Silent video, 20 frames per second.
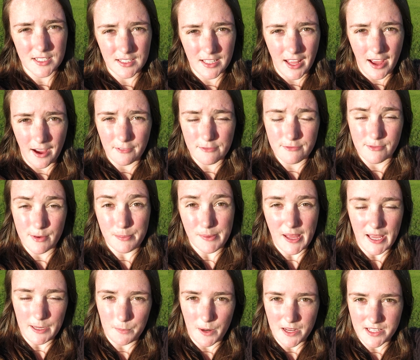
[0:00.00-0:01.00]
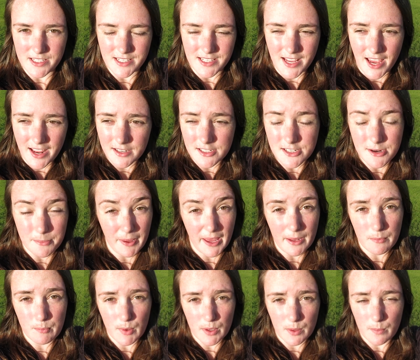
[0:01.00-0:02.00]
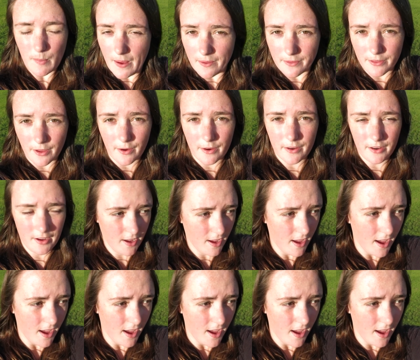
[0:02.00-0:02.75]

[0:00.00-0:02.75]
to love. We played one set. She played pretty well though.